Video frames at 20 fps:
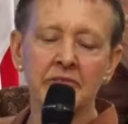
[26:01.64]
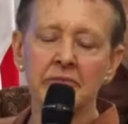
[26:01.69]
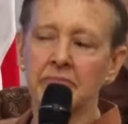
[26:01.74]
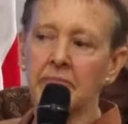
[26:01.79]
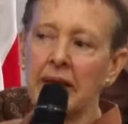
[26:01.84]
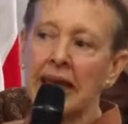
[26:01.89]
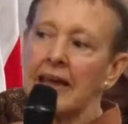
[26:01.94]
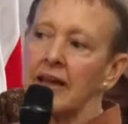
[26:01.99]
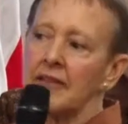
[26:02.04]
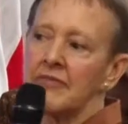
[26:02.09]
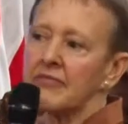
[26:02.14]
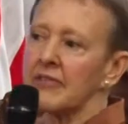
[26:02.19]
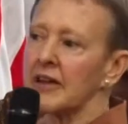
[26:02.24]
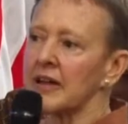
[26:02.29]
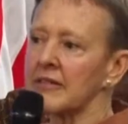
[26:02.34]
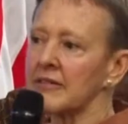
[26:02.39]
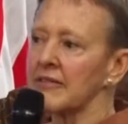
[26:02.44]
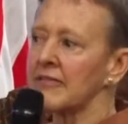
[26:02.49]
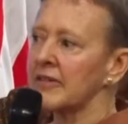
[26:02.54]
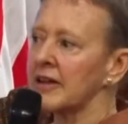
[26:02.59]
made,
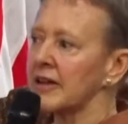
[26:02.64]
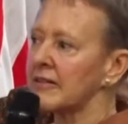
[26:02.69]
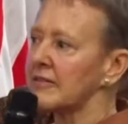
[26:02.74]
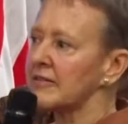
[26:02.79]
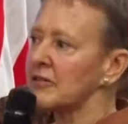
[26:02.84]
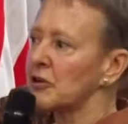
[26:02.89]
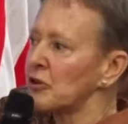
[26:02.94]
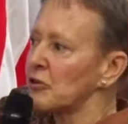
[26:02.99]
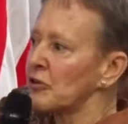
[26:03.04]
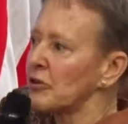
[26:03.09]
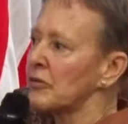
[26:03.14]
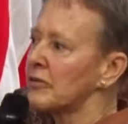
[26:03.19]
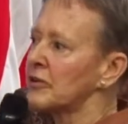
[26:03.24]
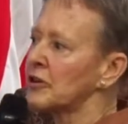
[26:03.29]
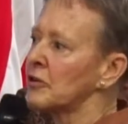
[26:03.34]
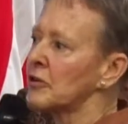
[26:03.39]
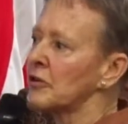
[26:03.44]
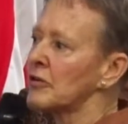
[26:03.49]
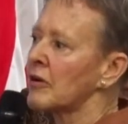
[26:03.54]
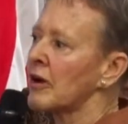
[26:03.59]
then
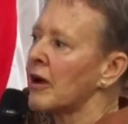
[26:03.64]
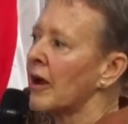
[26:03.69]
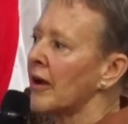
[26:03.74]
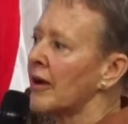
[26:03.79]
your